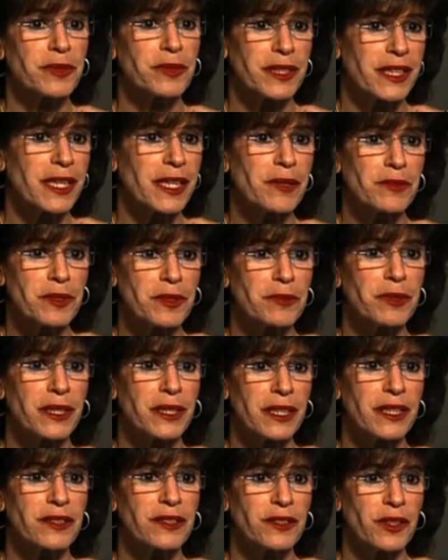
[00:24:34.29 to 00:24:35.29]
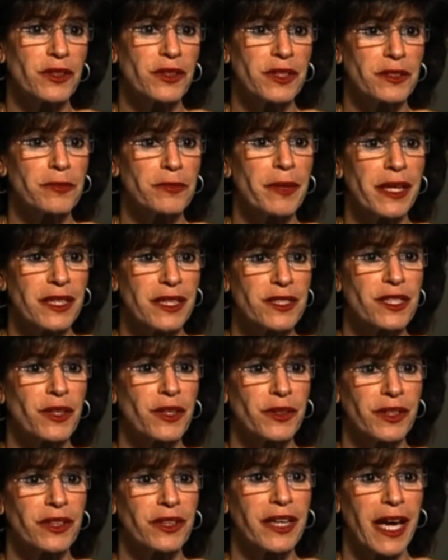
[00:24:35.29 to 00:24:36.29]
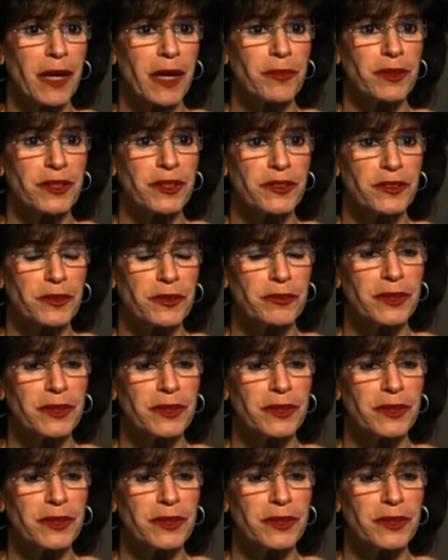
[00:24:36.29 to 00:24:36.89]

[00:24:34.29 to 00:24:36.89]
that came to be known as managerial capitalism